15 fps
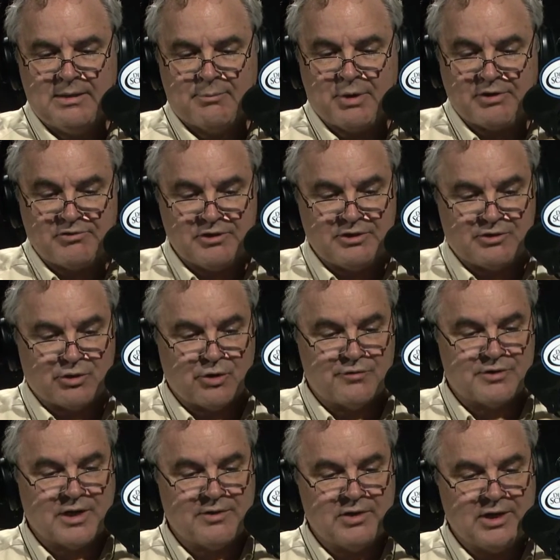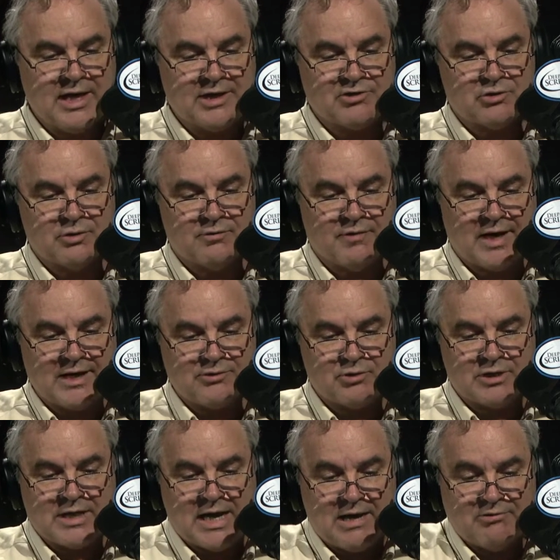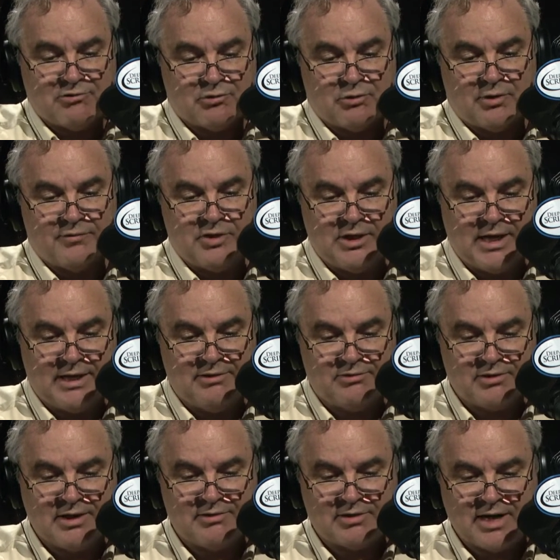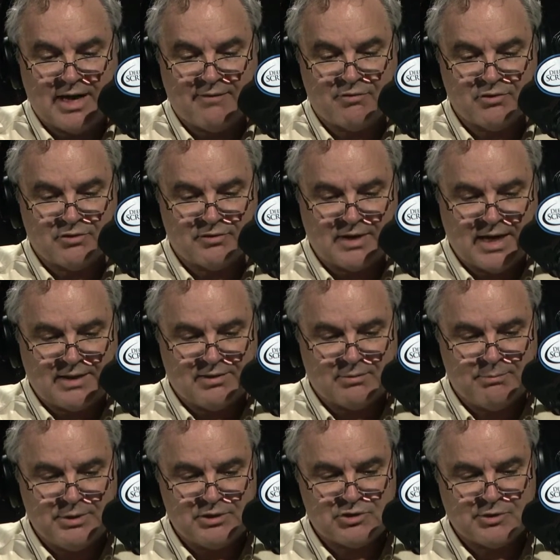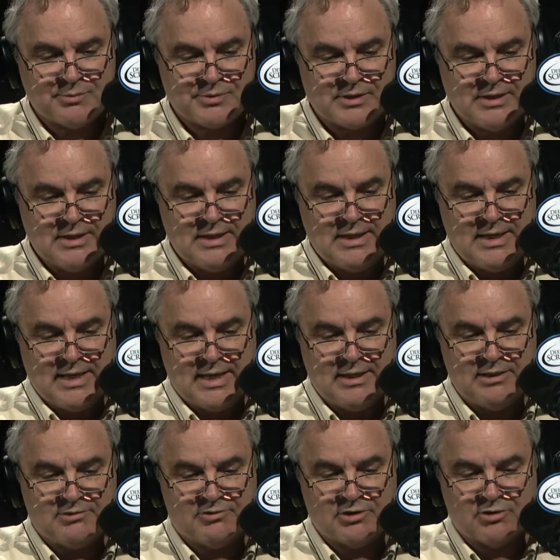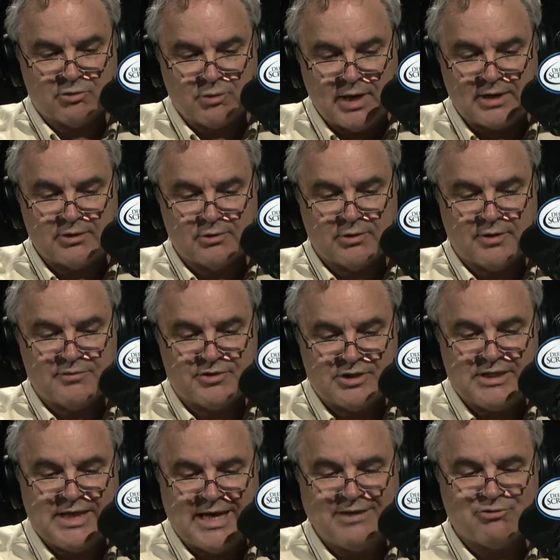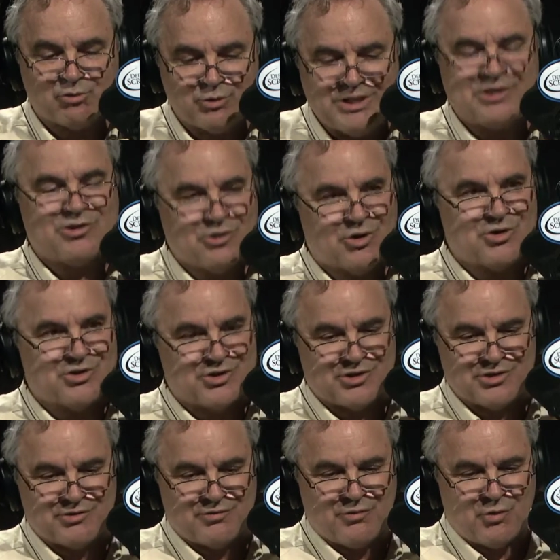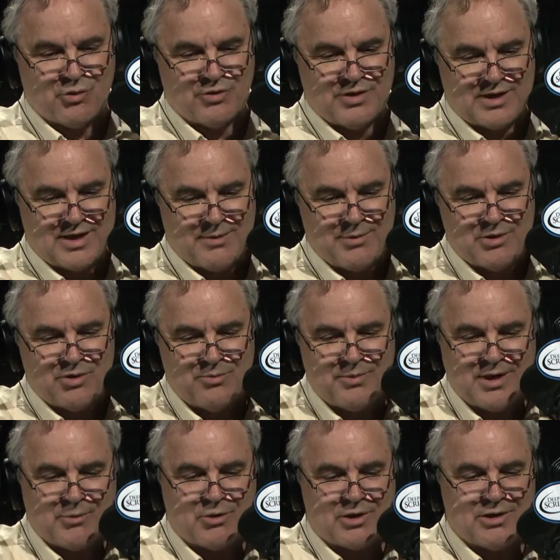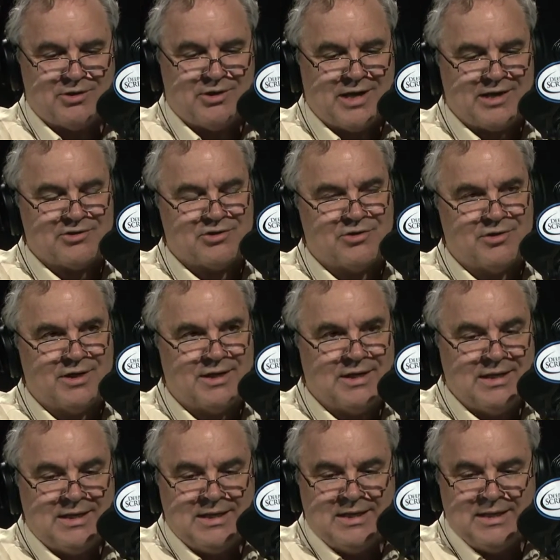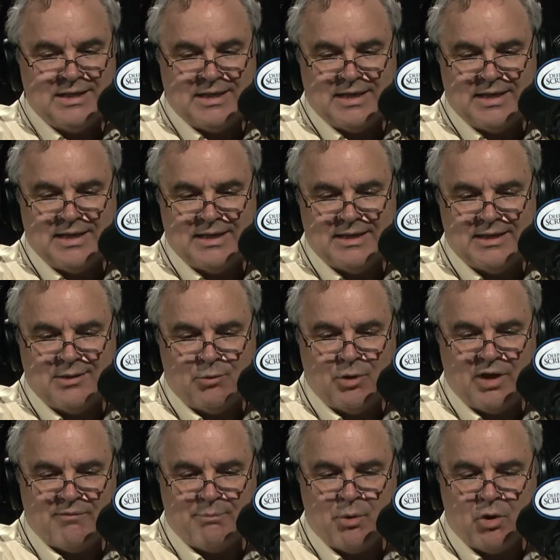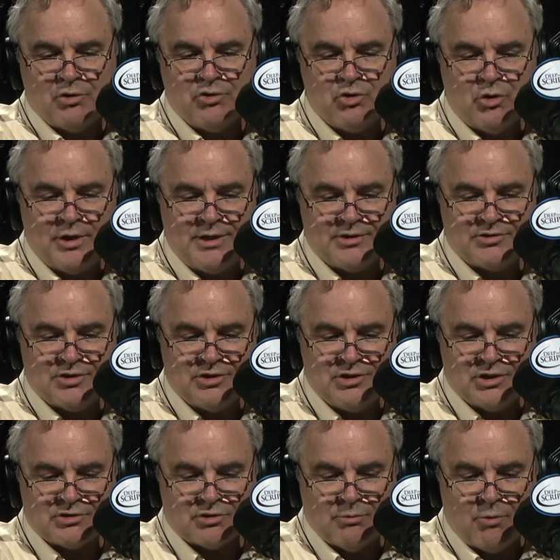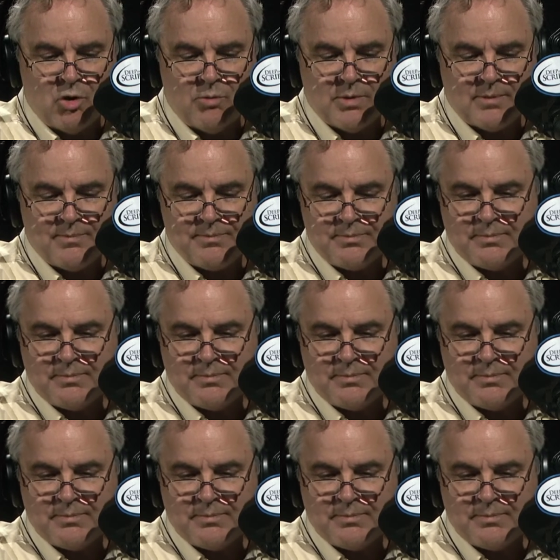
Presently serves on the National Advisory Council of the United States Conference of Catholic Bishops and is the director of CH Resources for the Coming Home Network International. And, and uh, we'll have Paul join us in just a moment.